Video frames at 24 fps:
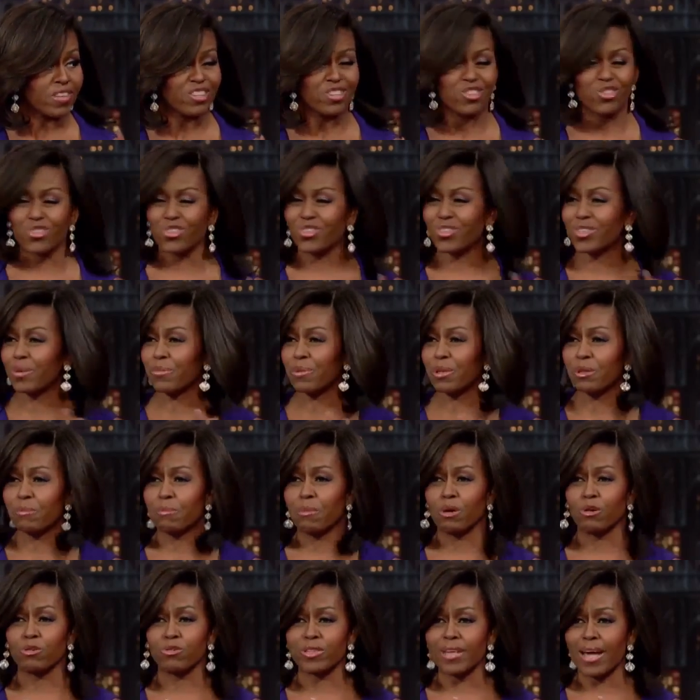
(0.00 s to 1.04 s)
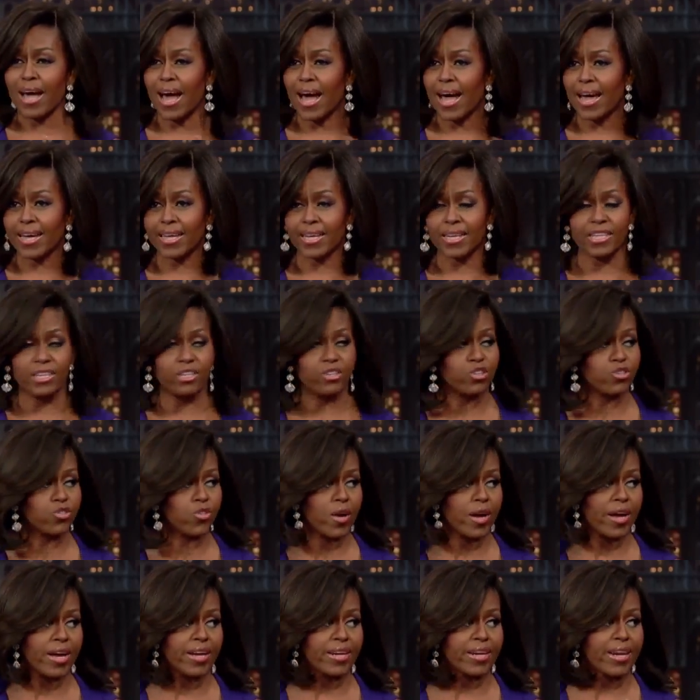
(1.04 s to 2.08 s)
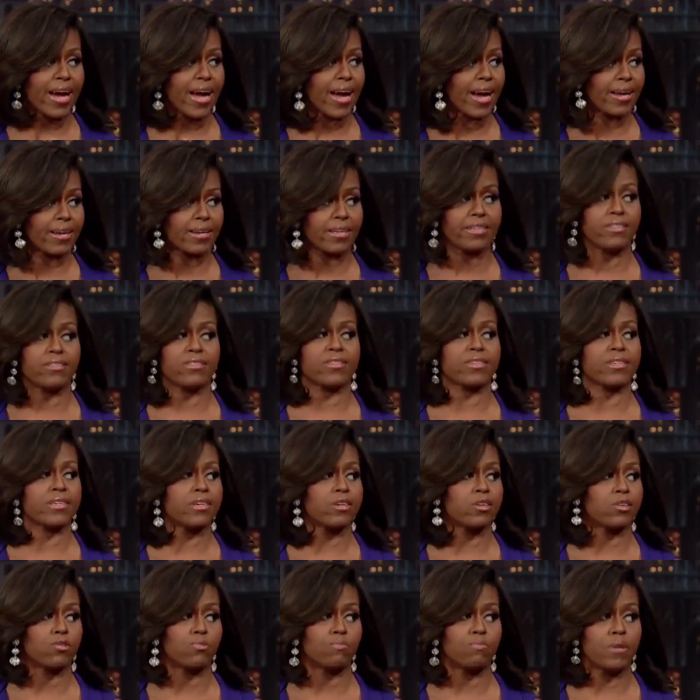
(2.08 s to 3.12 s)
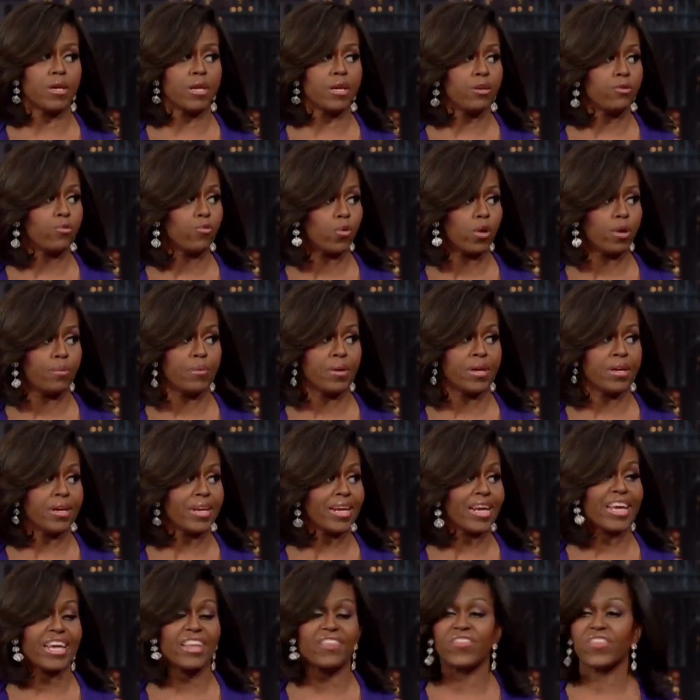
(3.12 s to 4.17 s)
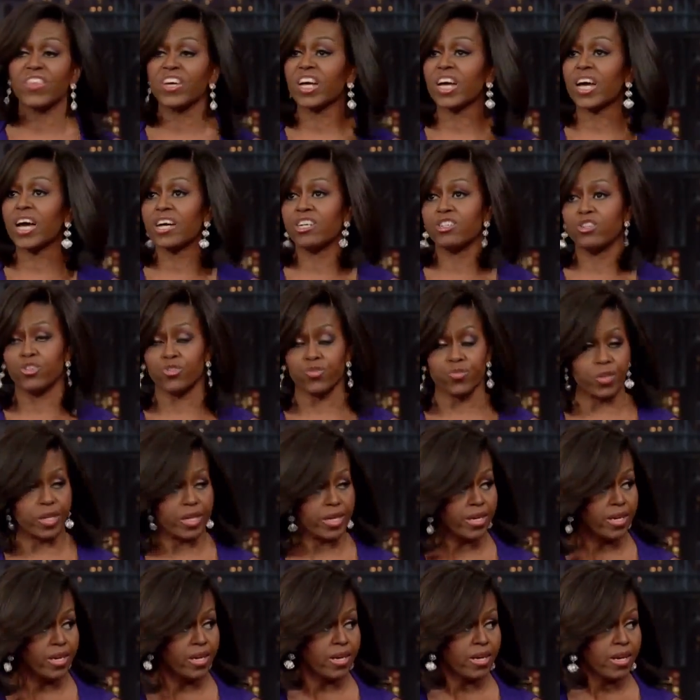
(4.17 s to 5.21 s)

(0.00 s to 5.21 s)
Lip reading: These are some of the most highly trained, highly skilled men and women in the country.